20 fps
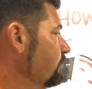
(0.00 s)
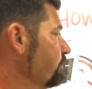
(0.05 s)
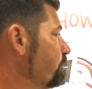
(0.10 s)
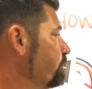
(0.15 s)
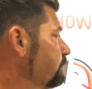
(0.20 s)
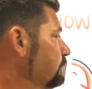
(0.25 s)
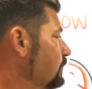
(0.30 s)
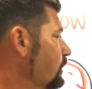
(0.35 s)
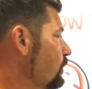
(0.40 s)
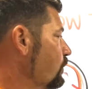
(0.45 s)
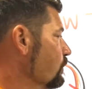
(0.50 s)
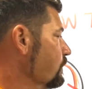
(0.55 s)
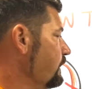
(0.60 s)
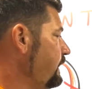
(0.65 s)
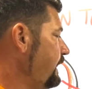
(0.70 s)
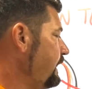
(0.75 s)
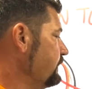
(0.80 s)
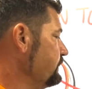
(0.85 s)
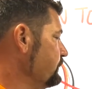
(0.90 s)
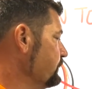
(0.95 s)
the blower
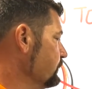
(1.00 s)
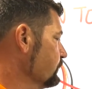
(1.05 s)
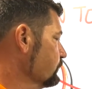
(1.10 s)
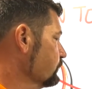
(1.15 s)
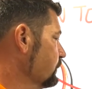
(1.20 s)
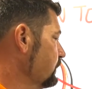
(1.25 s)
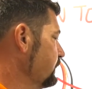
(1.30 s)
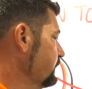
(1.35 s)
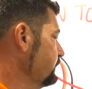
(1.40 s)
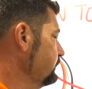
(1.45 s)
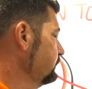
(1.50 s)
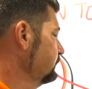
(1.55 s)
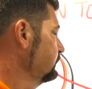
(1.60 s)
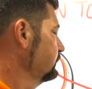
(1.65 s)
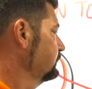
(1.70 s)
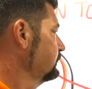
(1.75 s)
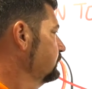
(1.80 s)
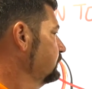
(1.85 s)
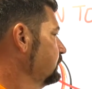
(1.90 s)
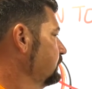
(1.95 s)
has to run
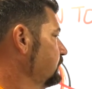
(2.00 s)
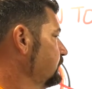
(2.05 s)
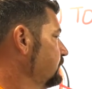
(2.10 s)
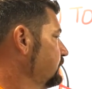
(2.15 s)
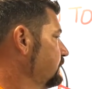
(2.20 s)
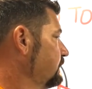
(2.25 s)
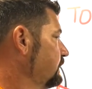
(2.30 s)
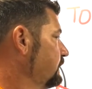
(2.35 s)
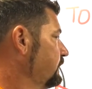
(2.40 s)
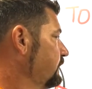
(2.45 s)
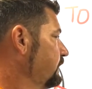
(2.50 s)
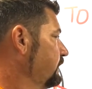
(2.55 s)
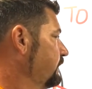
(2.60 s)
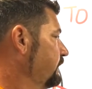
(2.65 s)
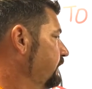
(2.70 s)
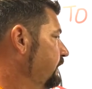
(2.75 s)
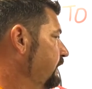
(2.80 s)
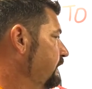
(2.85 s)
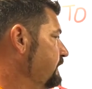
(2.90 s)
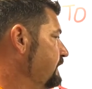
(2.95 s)

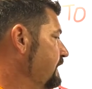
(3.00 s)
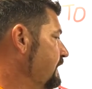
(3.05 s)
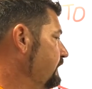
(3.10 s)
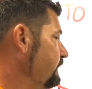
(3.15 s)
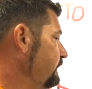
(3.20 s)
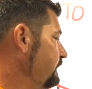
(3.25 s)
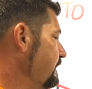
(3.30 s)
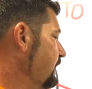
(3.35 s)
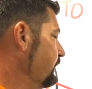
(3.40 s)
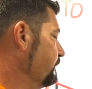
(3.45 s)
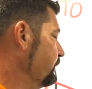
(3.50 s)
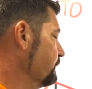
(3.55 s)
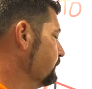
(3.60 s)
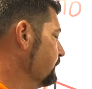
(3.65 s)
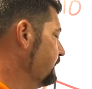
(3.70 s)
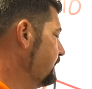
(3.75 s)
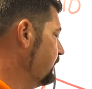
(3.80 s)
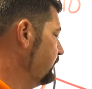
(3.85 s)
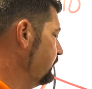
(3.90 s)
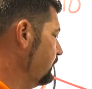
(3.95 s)
and the AC has to
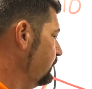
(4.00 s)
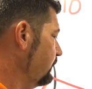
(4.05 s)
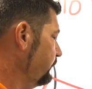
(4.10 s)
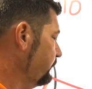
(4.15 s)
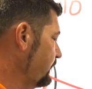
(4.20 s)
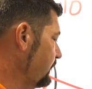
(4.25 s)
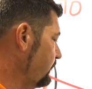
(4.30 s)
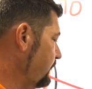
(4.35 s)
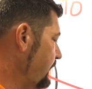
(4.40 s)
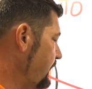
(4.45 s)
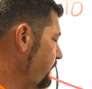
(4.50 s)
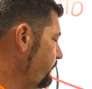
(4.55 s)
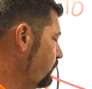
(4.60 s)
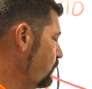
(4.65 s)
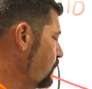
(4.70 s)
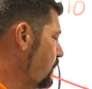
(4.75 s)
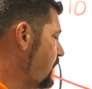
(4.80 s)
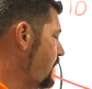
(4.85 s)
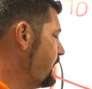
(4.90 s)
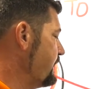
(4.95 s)
run. Now notice I don't
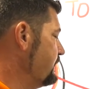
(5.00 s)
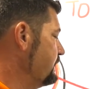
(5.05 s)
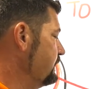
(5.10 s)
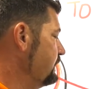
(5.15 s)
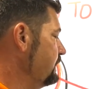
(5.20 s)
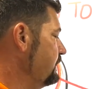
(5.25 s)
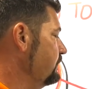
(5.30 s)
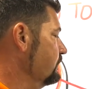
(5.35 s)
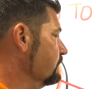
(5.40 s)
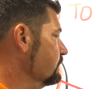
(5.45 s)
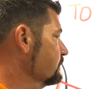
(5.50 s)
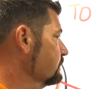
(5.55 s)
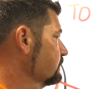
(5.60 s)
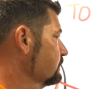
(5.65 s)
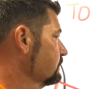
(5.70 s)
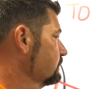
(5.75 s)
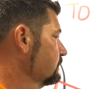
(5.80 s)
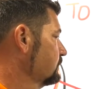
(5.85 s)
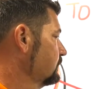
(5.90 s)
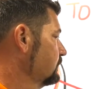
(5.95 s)
have Y in here.
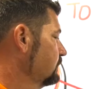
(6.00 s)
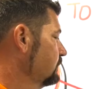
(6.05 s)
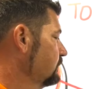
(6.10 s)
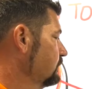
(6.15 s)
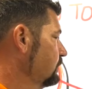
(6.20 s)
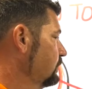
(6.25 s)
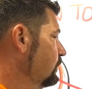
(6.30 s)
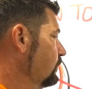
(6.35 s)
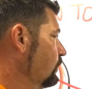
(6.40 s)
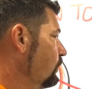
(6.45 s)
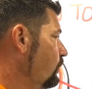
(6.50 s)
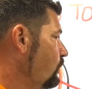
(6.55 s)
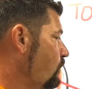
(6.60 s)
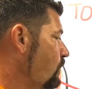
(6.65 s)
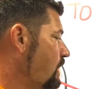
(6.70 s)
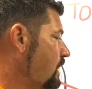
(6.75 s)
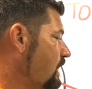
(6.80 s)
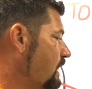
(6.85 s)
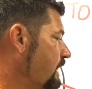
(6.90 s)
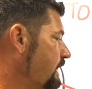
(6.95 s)

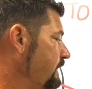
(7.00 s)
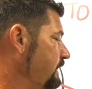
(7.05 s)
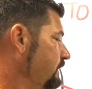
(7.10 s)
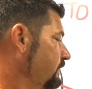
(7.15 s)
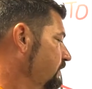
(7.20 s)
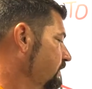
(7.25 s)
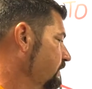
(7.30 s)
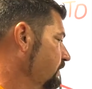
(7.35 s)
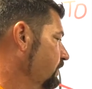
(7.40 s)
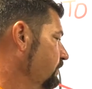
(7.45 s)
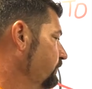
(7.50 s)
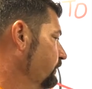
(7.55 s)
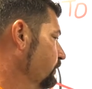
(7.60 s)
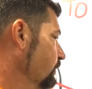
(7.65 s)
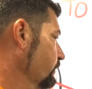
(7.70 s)
Y comes